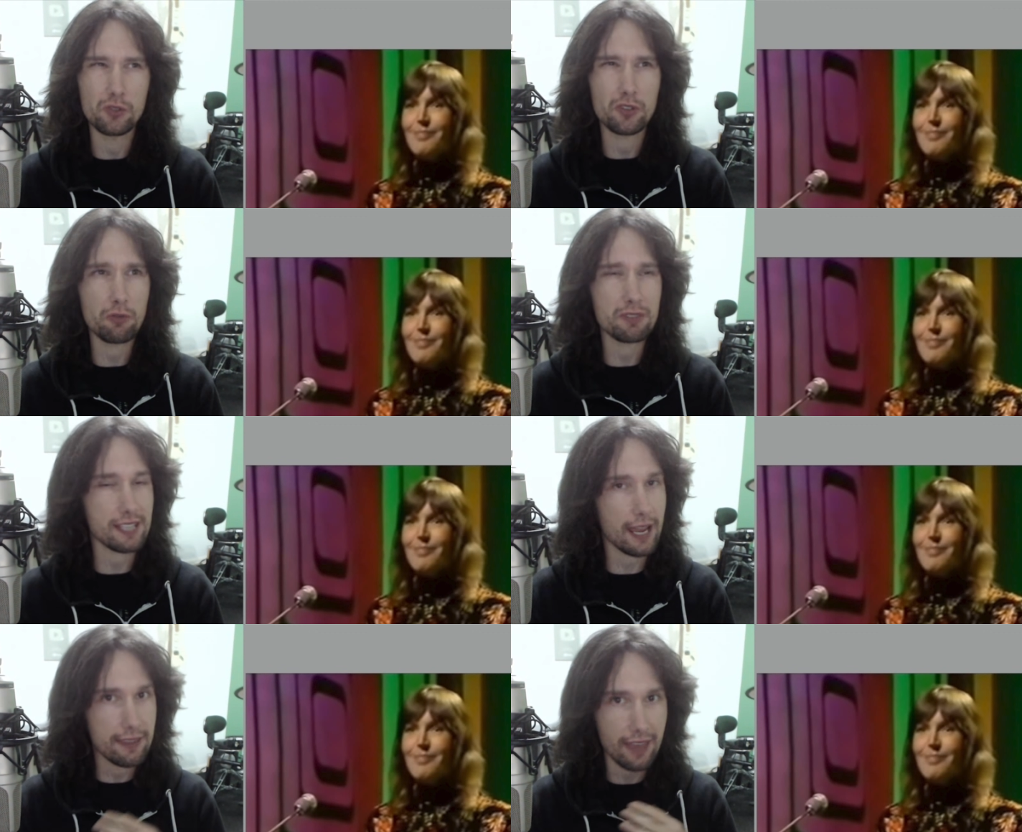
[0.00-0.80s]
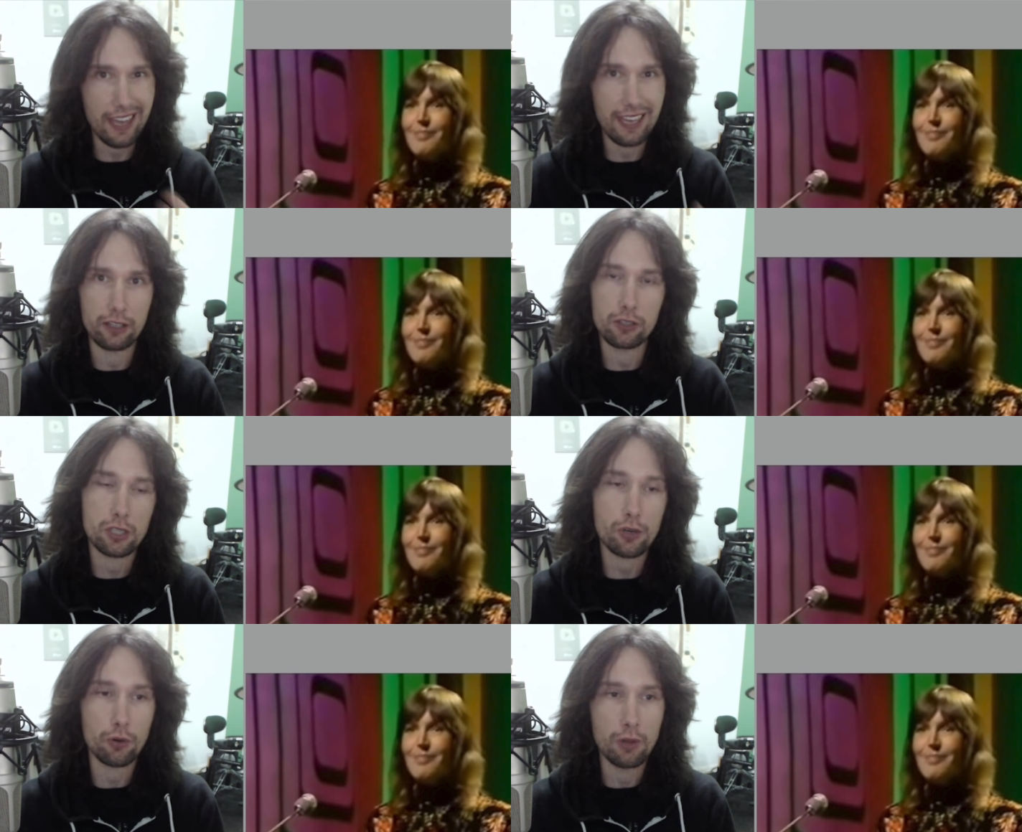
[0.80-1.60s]
Speaker 1: don't take that in at
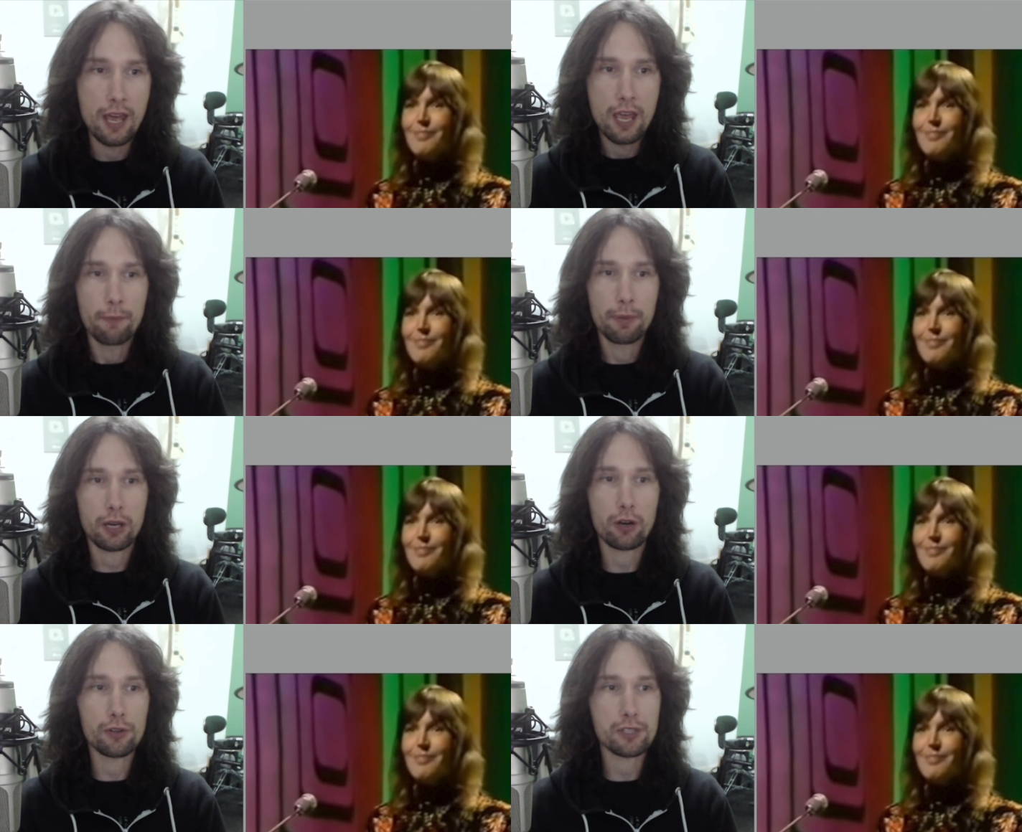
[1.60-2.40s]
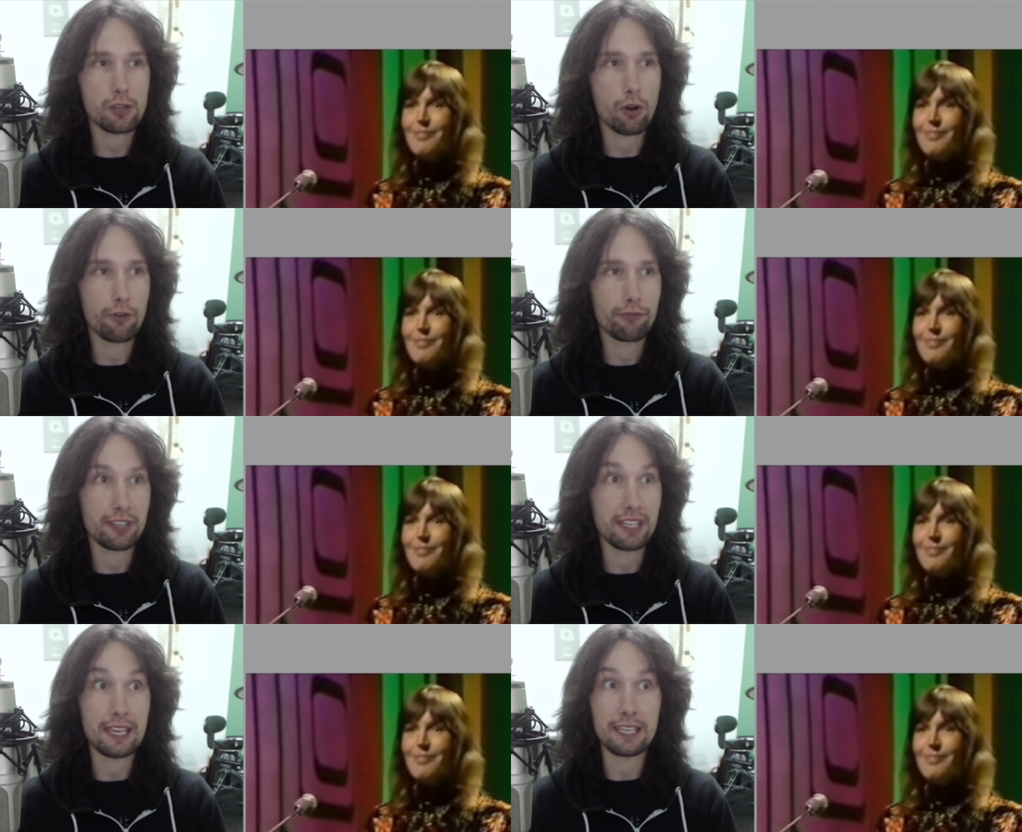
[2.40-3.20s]
all because of
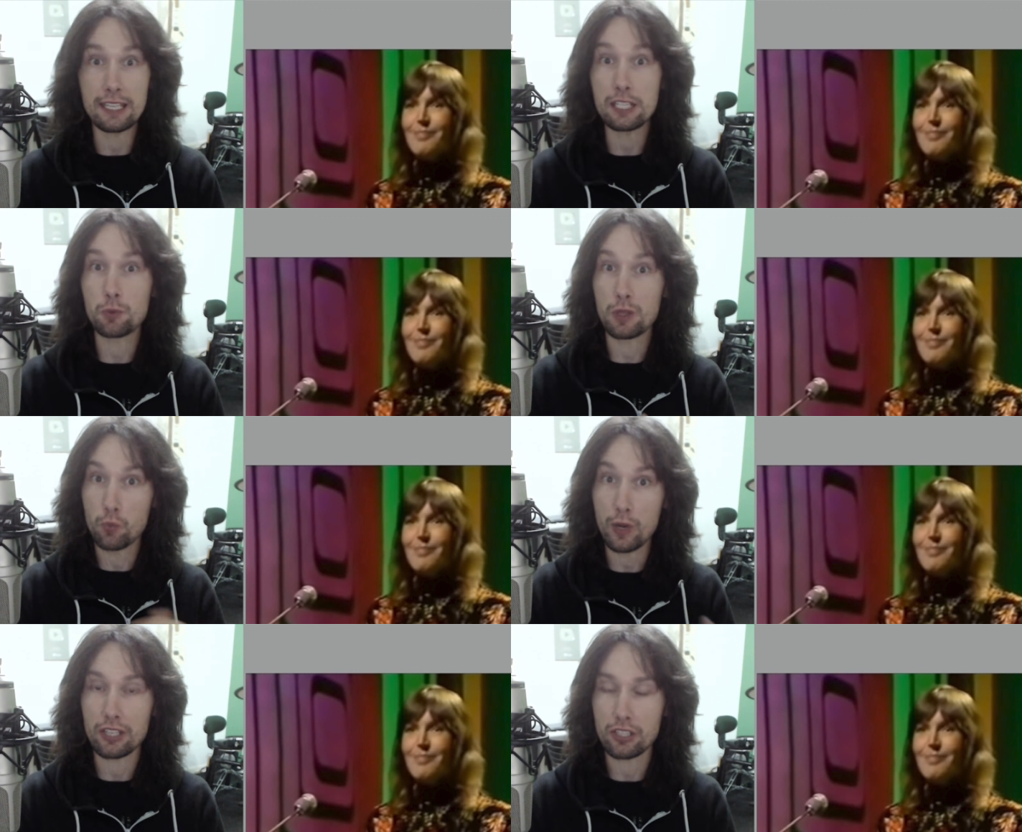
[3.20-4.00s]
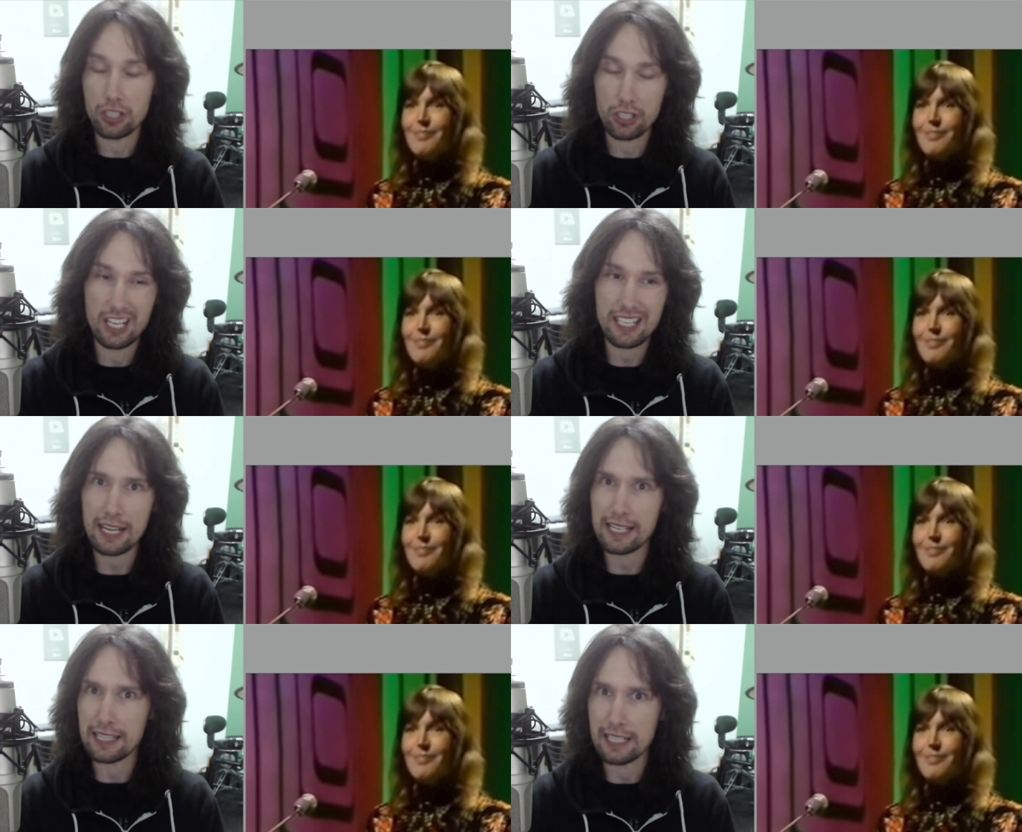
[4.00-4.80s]
the ease with which she's
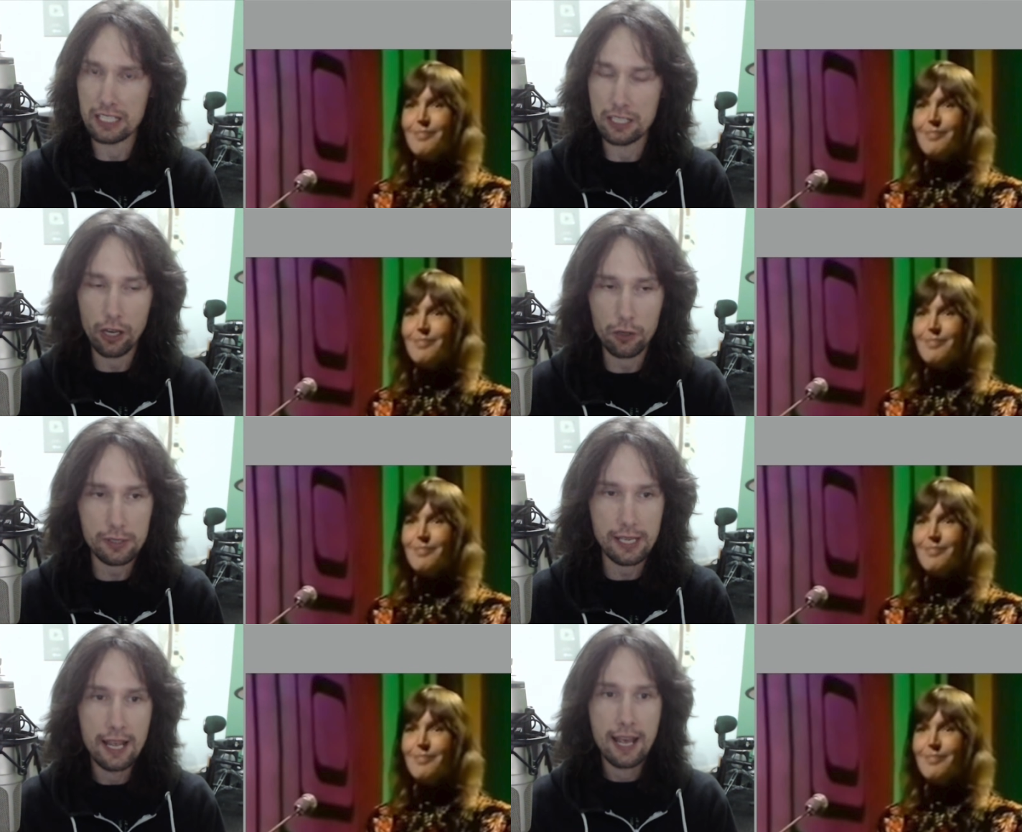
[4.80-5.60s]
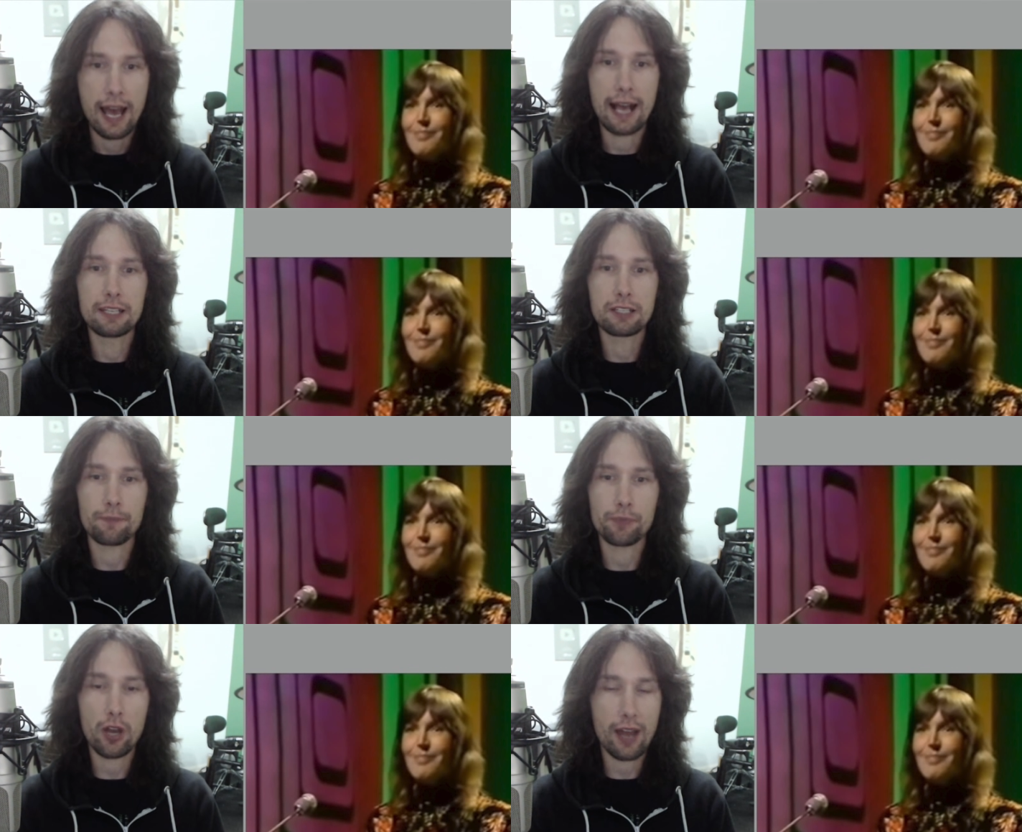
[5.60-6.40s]
hitting these notes and
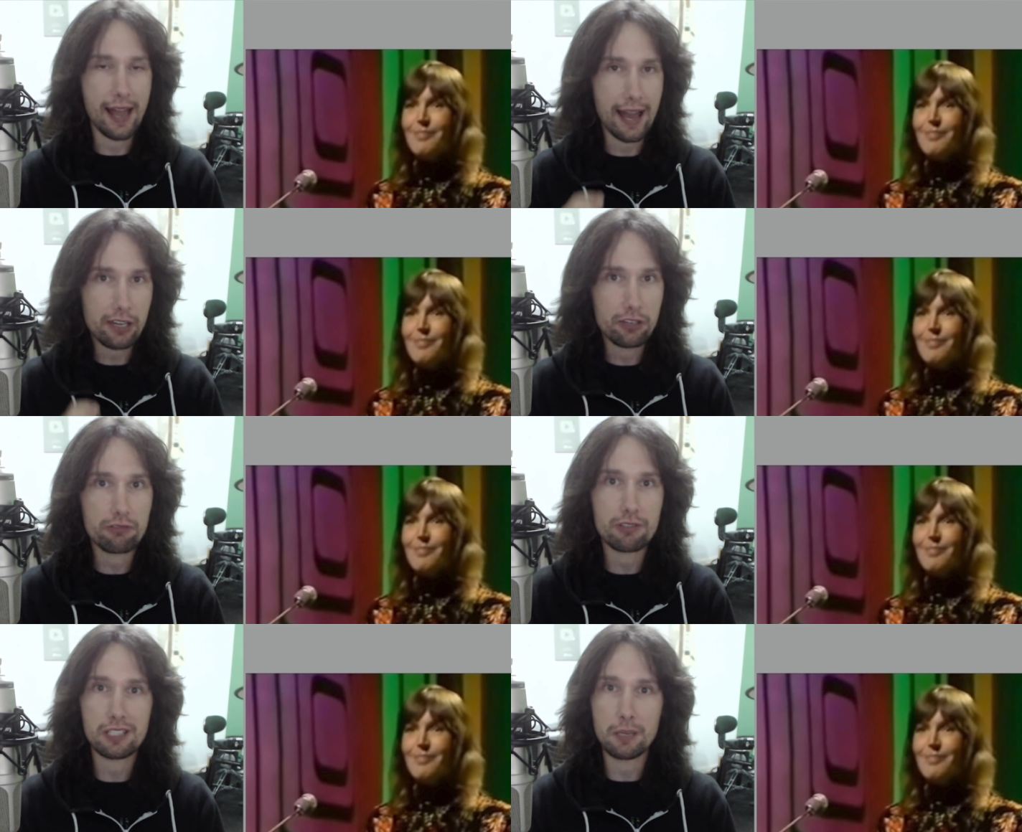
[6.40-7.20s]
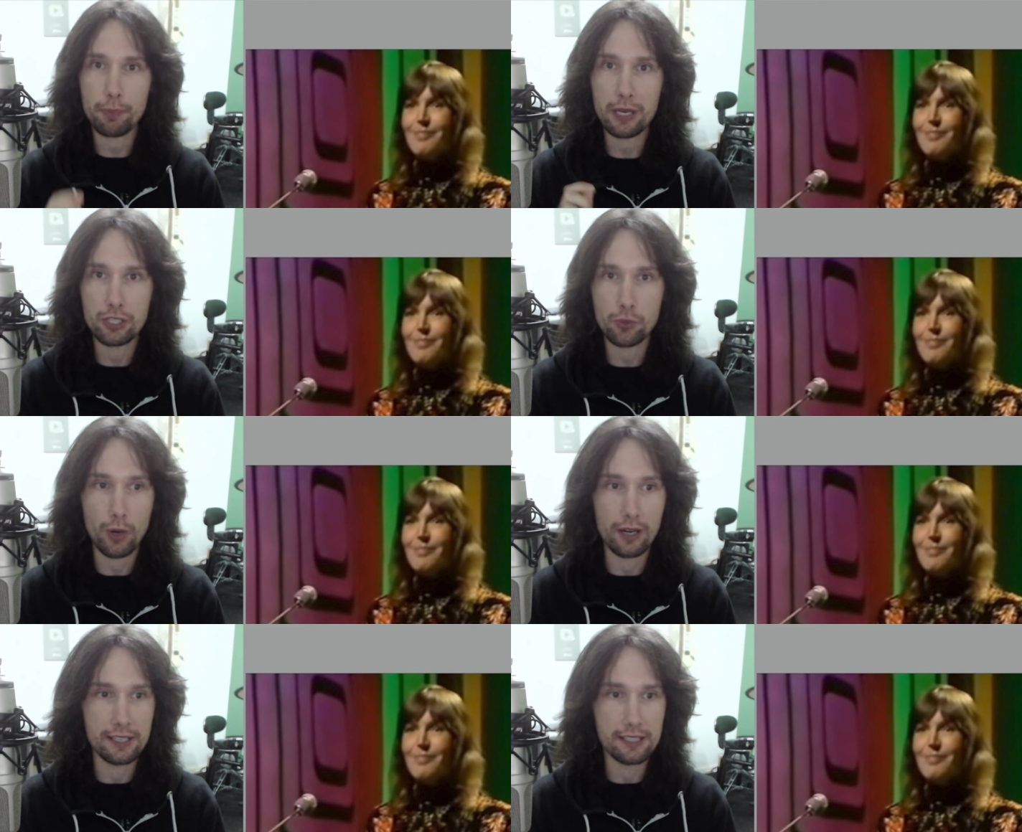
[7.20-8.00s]
her accuracy pitch
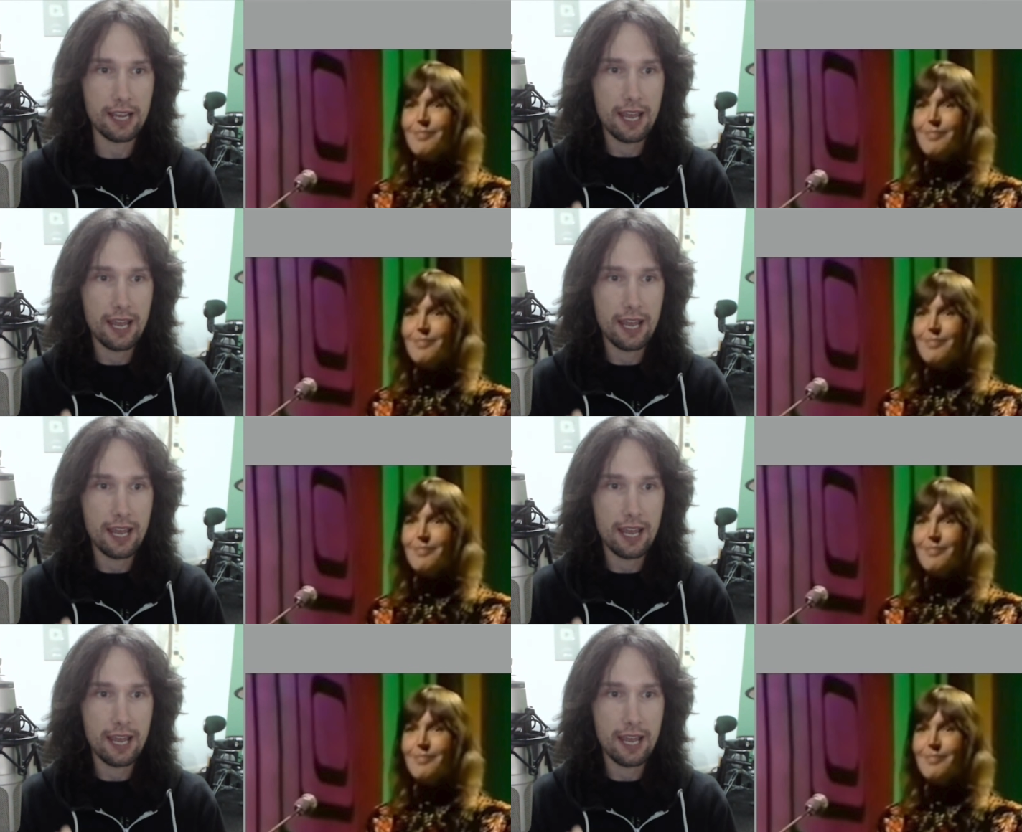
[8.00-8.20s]
wise